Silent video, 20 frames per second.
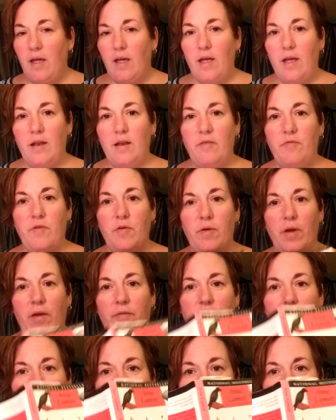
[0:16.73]
And if you
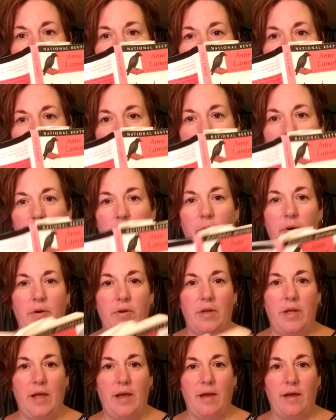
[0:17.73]
haven't read Bird by
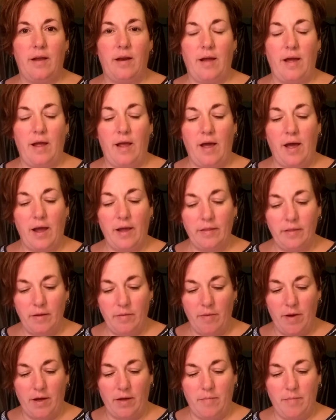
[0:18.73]
Bird yet, I highly
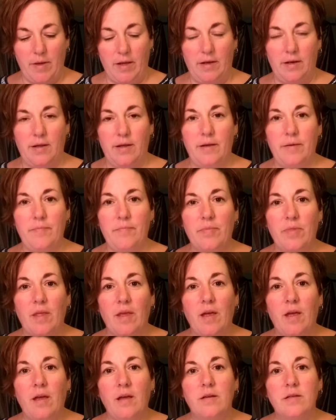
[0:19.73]
recommend it.
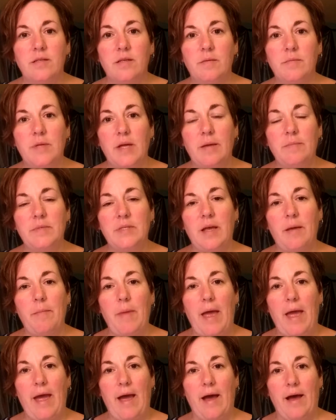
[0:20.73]
Sometimes I'm
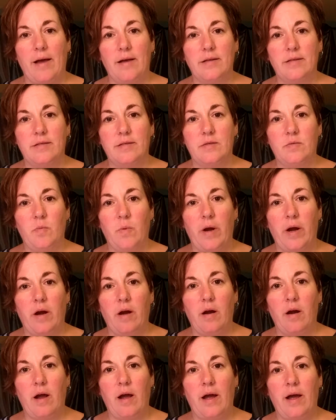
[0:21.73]
asked
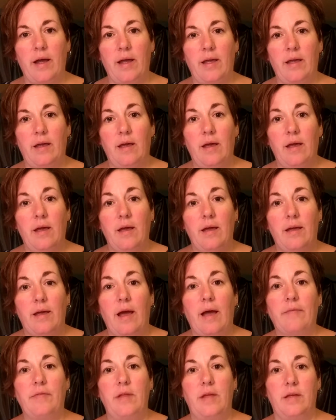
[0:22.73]
where I
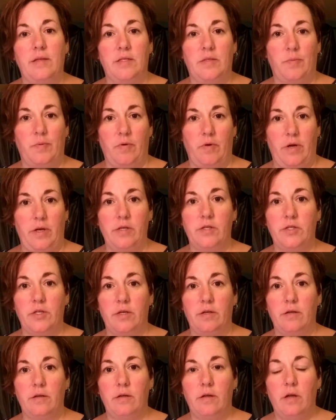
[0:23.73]
got the
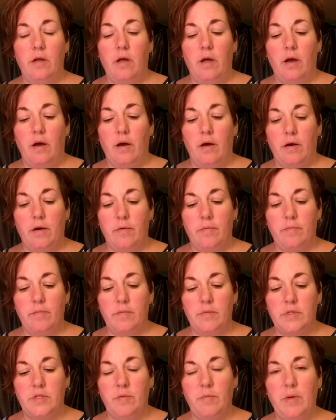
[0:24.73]
inspiration
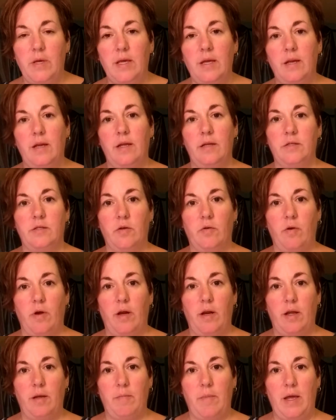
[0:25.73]
to begin
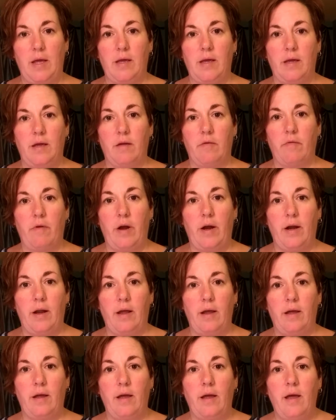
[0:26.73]
integrating making and
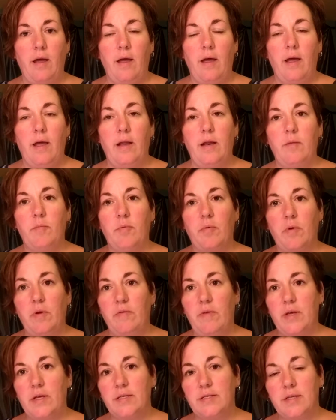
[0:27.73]
writing. And in
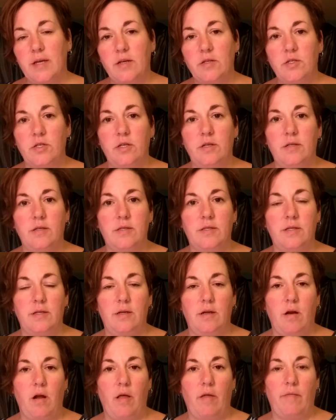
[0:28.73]
previous sessions and
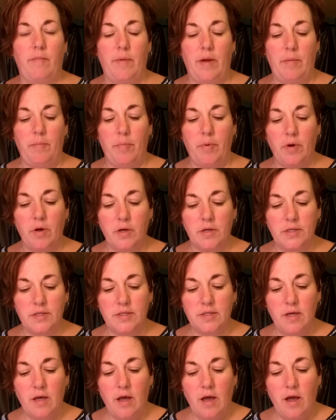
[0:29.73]
in all of my books,